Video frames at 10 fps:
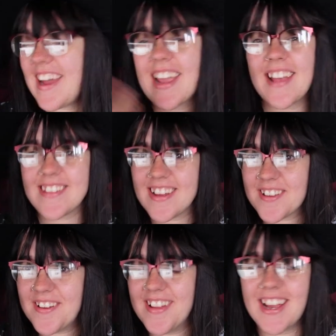that's
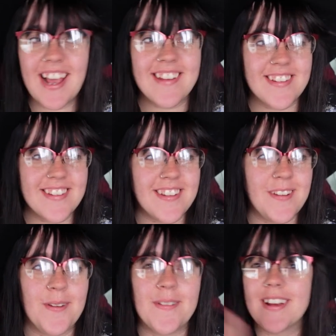all. I guess I'll
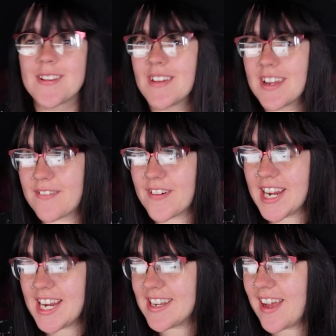see you next week for
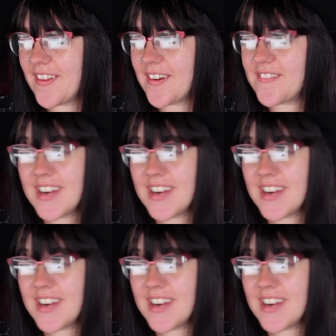another